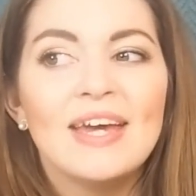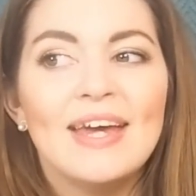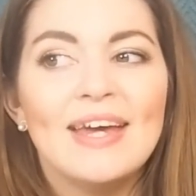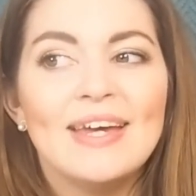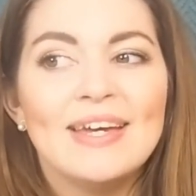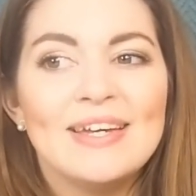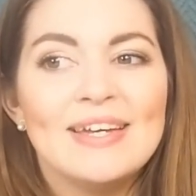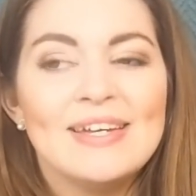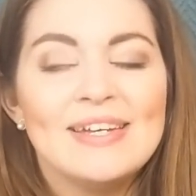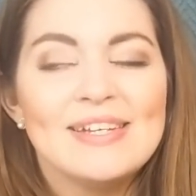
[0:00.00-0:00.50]

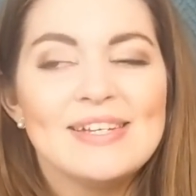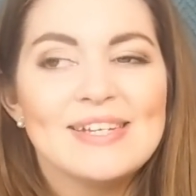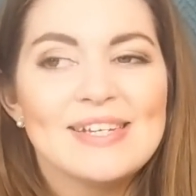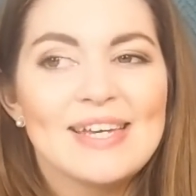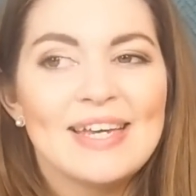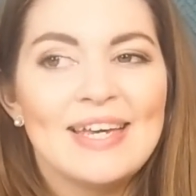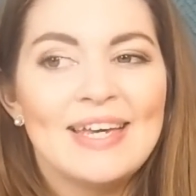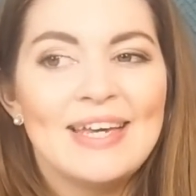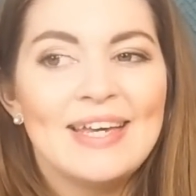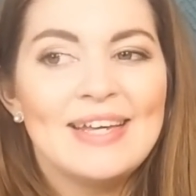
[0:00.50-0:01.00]
It
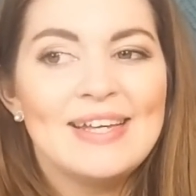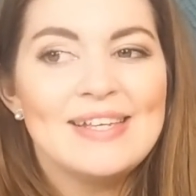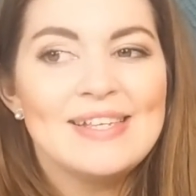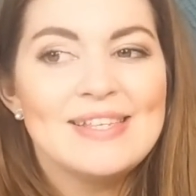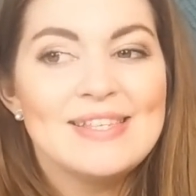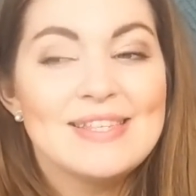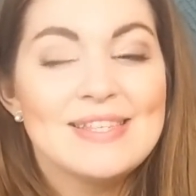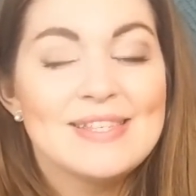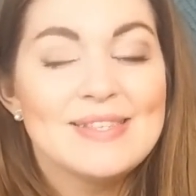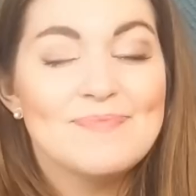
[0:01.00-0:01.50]

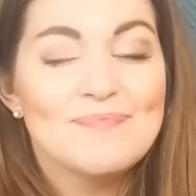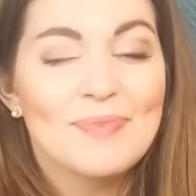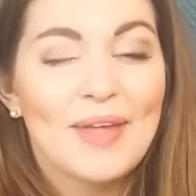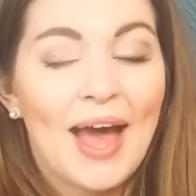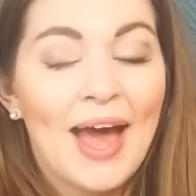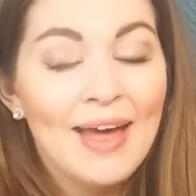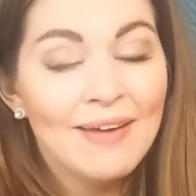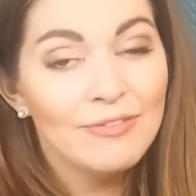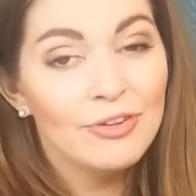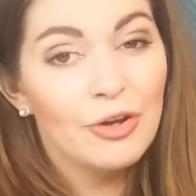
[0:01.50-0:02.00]
is, I
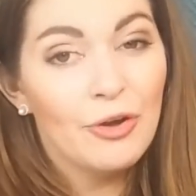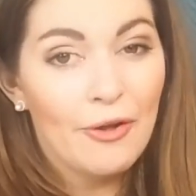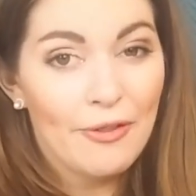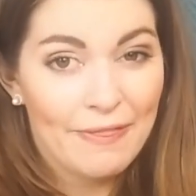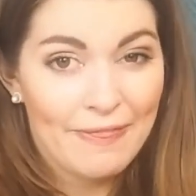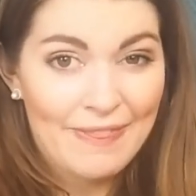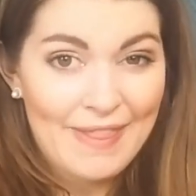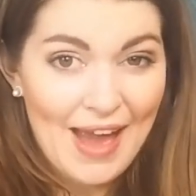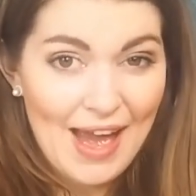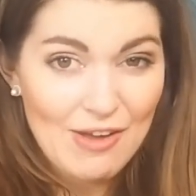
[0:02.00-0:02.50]
haven't
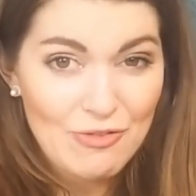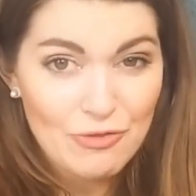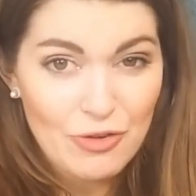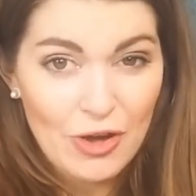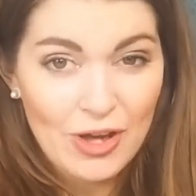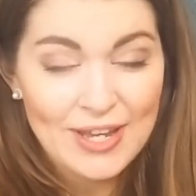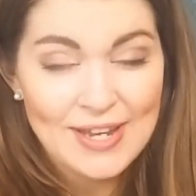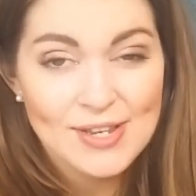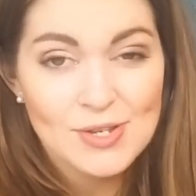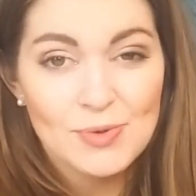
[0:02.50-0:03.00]
gotten that
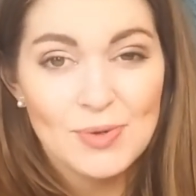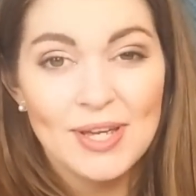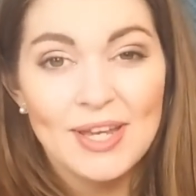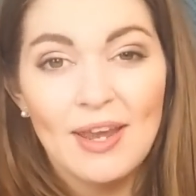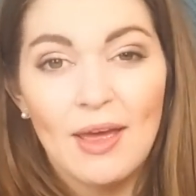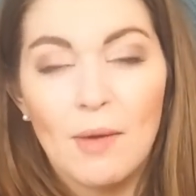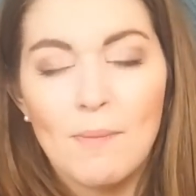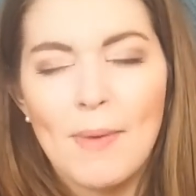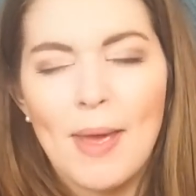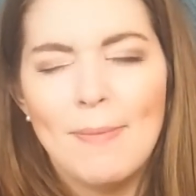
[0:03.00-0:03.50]
far into it,
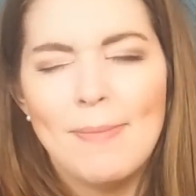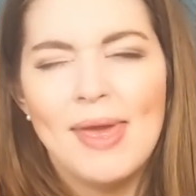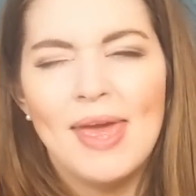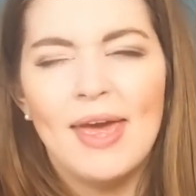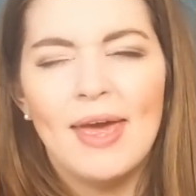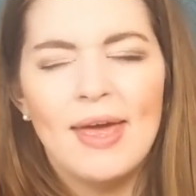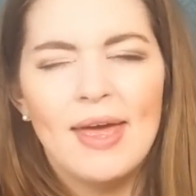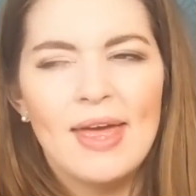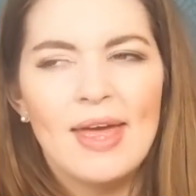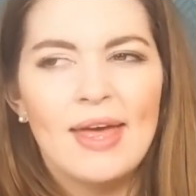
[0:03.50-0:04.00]
and
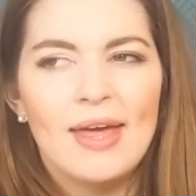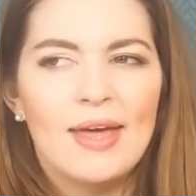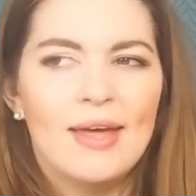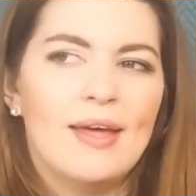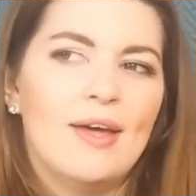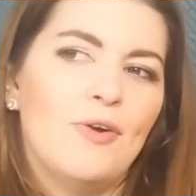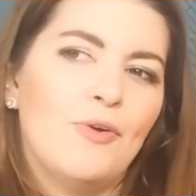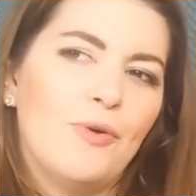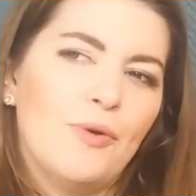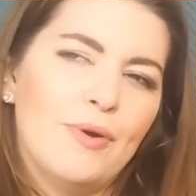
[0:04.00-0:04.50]
maybe,
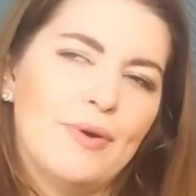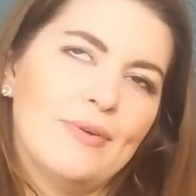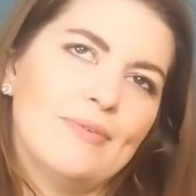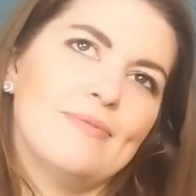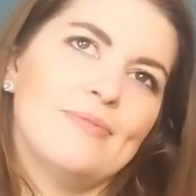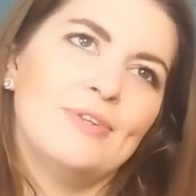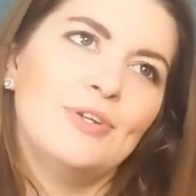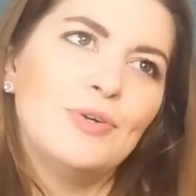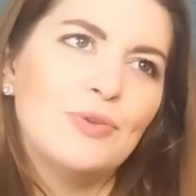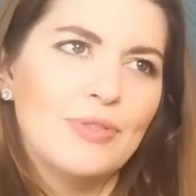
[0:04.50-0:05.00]
or
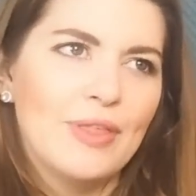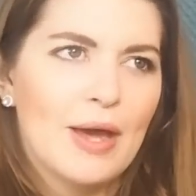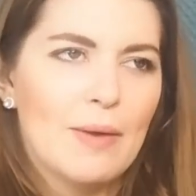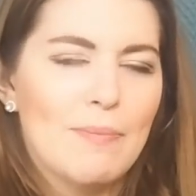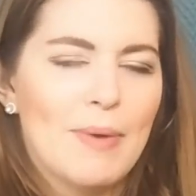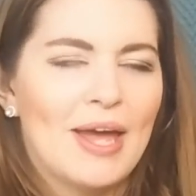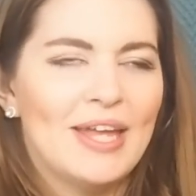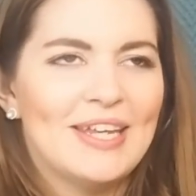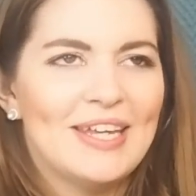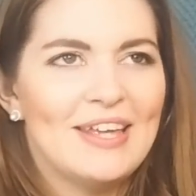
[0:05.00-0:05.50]
not that
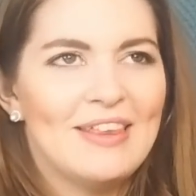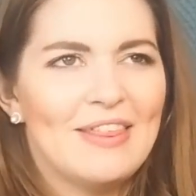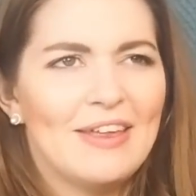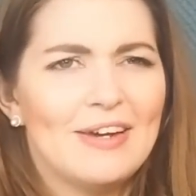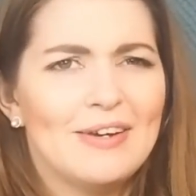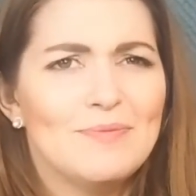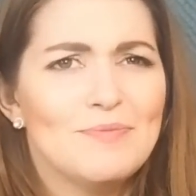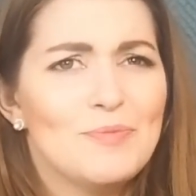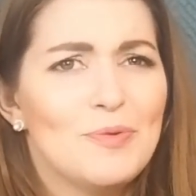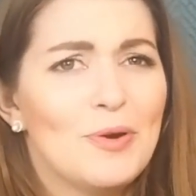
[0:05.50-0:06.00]
bad either,
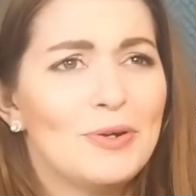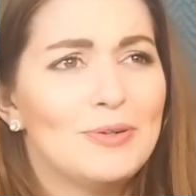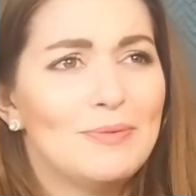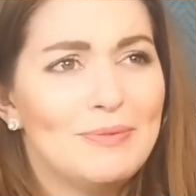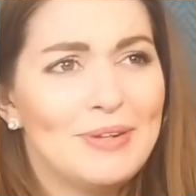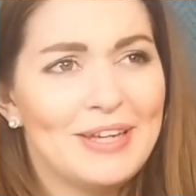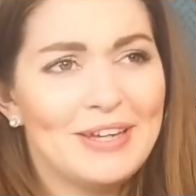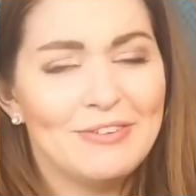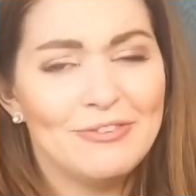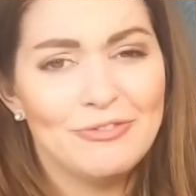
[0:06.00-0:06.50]
I'm
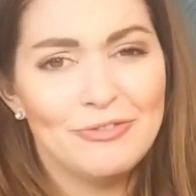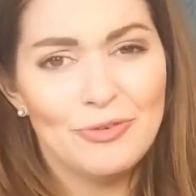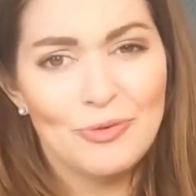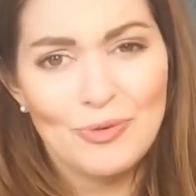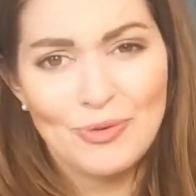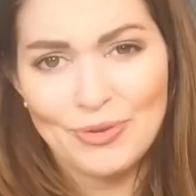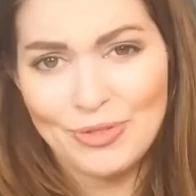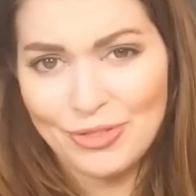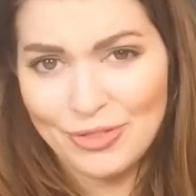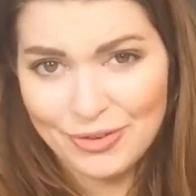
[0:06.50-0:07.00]
probably a
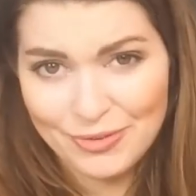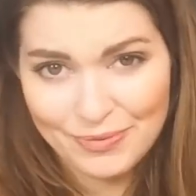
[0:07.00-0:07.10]
fourth